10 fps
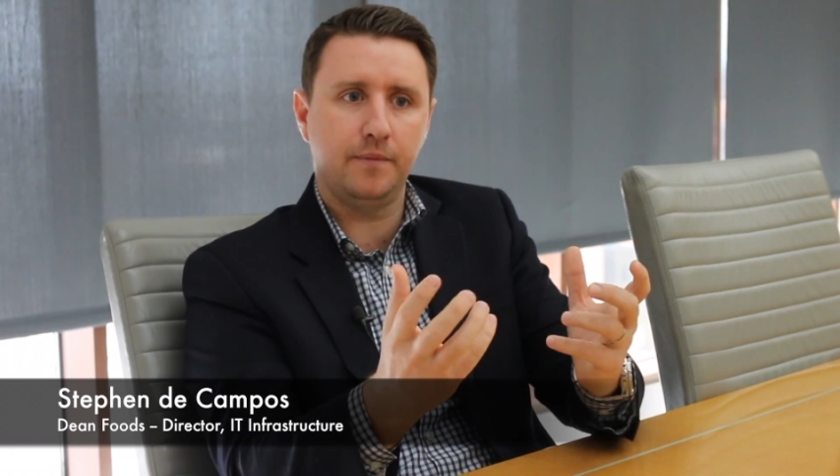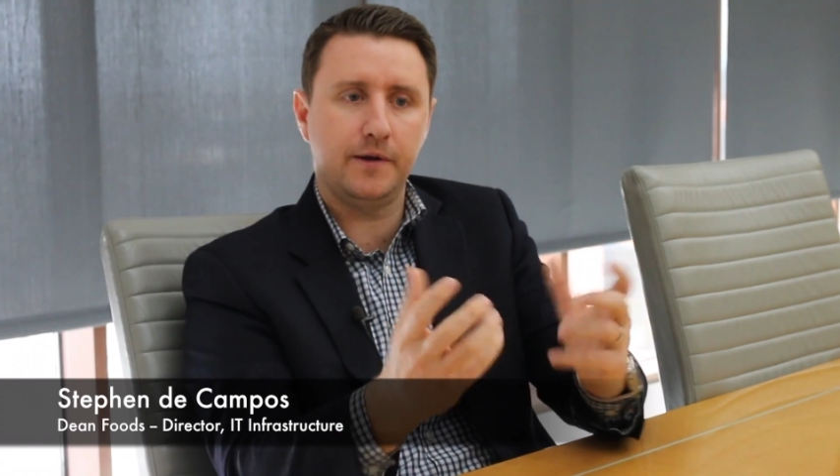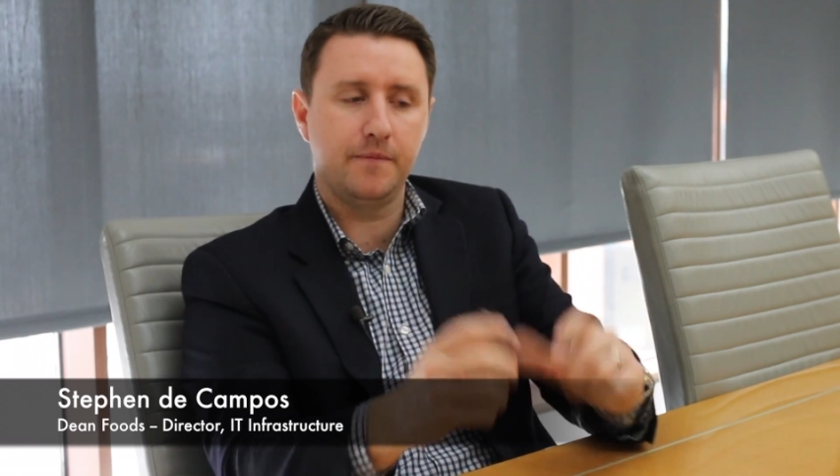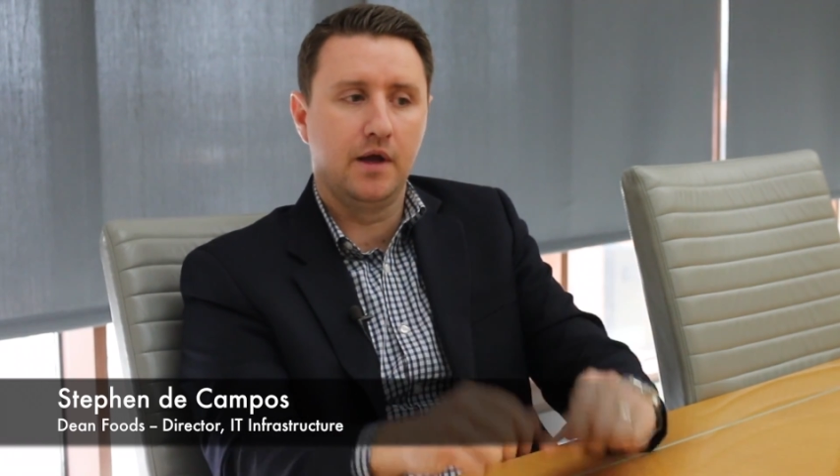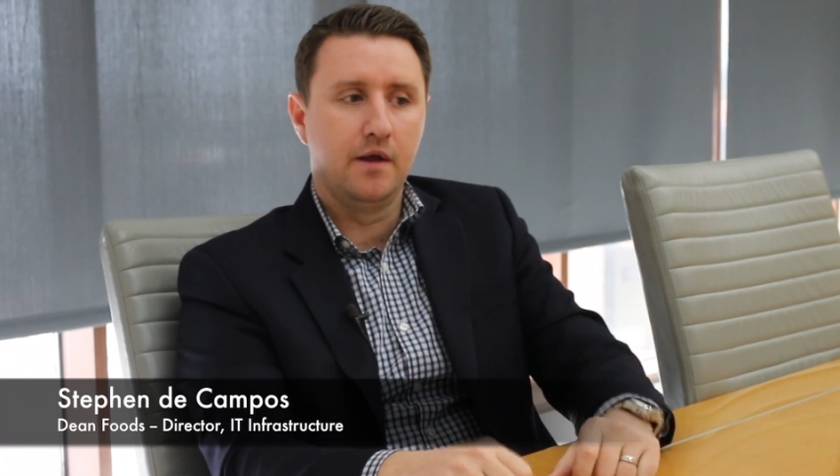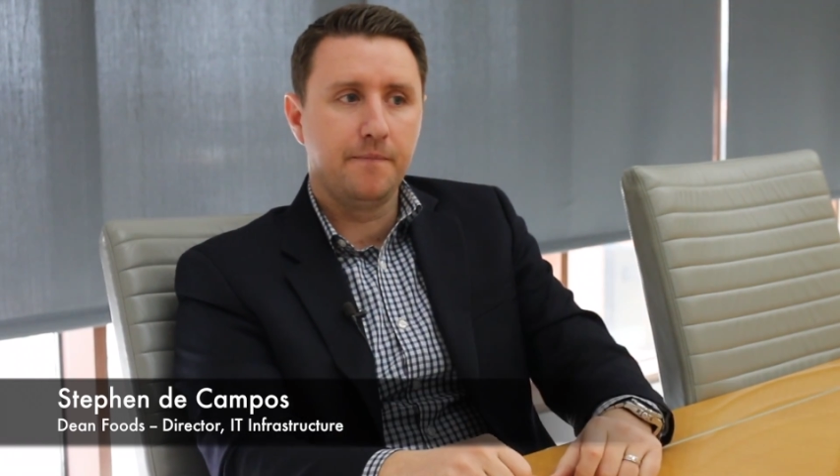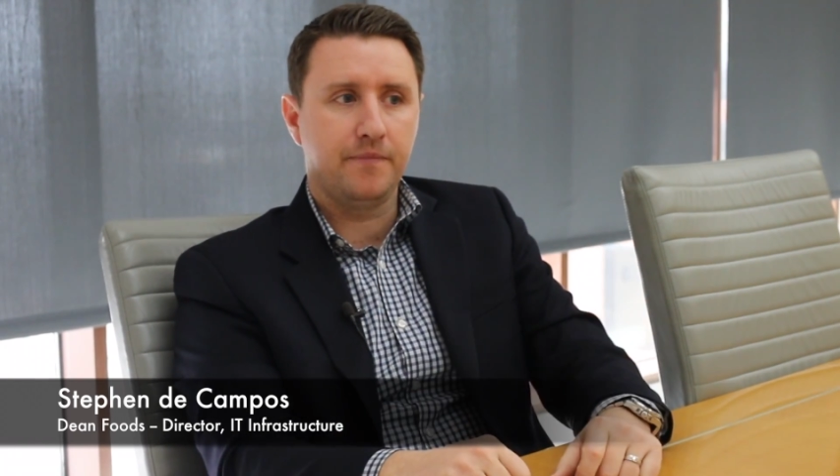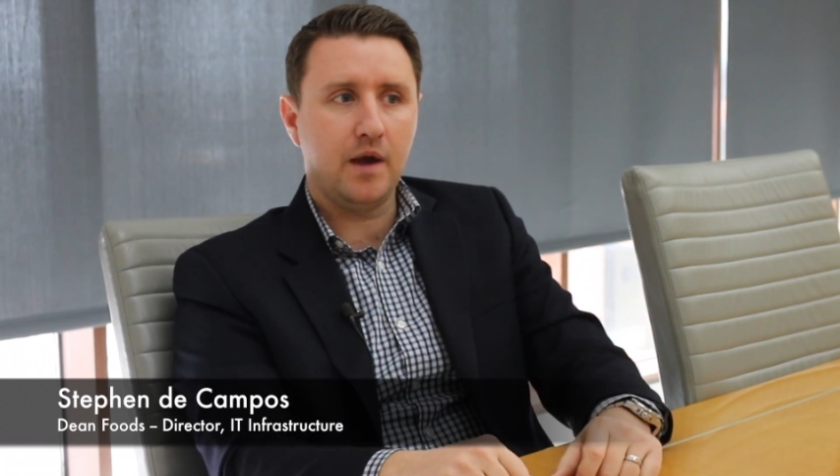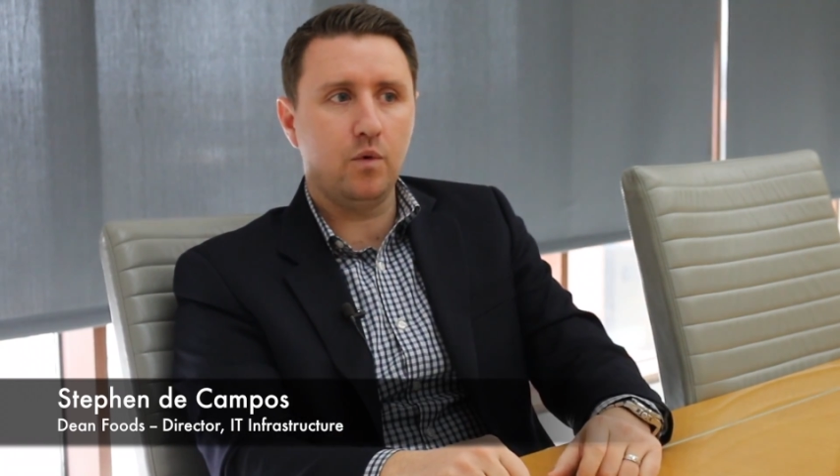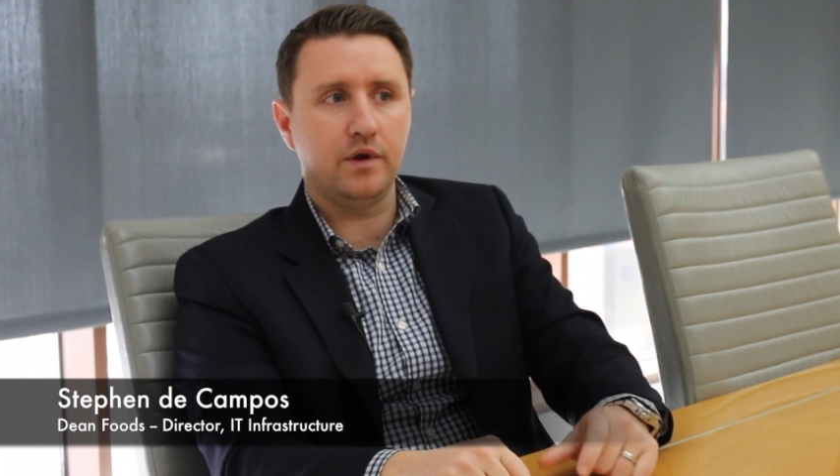bit,
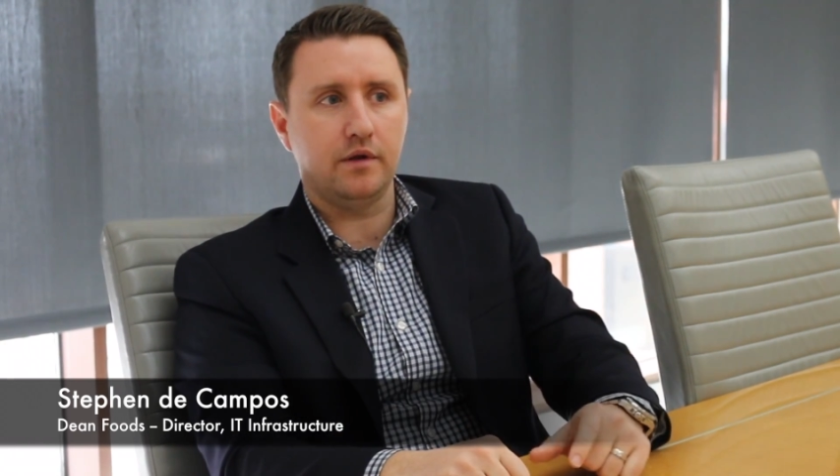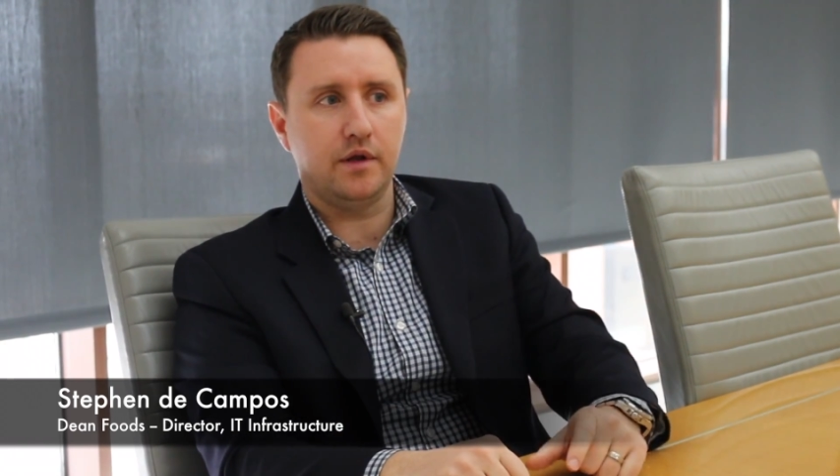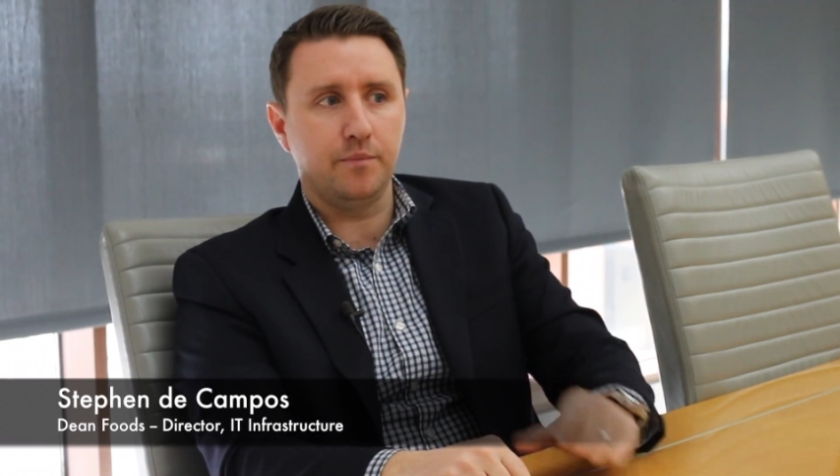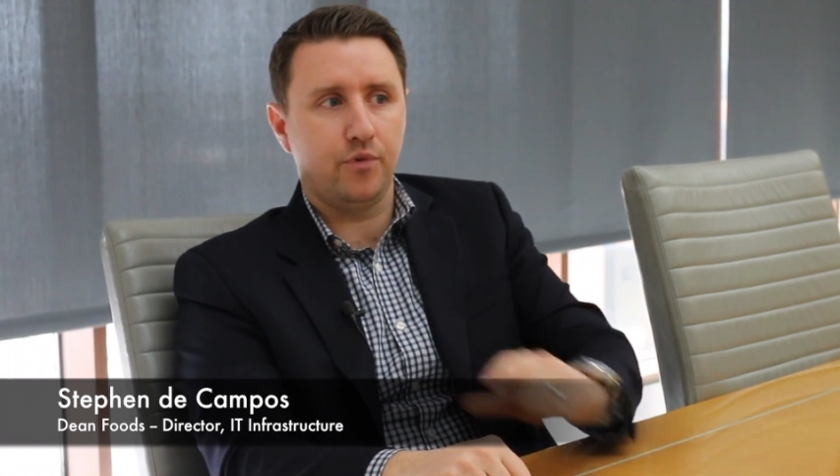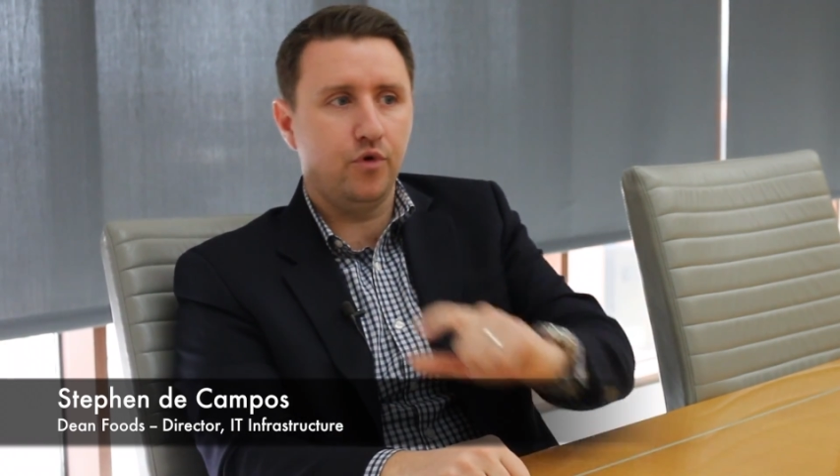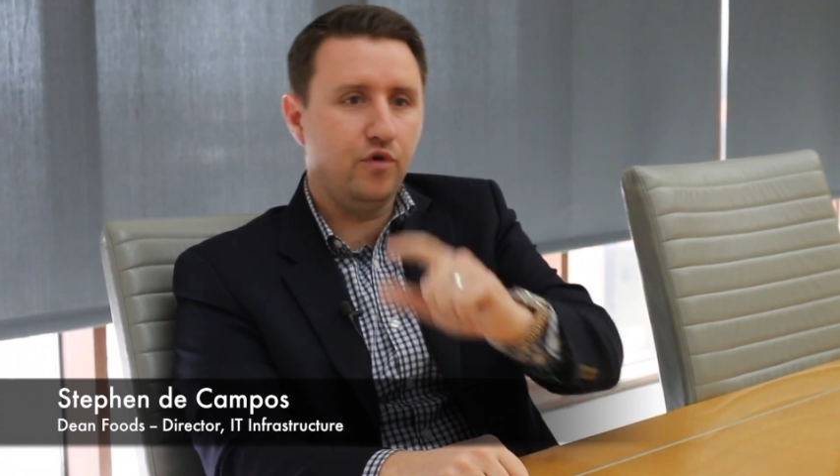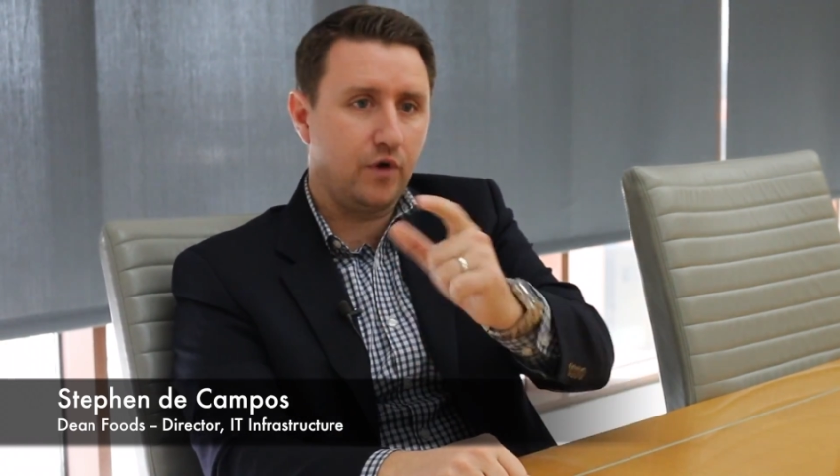that would improve